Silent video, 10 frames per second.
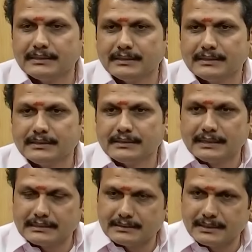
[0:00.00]
as well, as
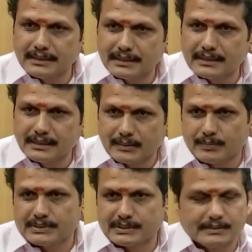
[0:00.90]
saying that this
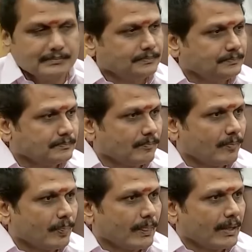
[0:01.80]
is a politically
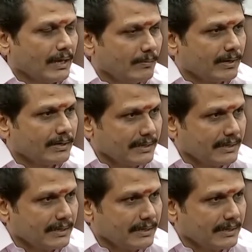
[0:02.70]
motivated case.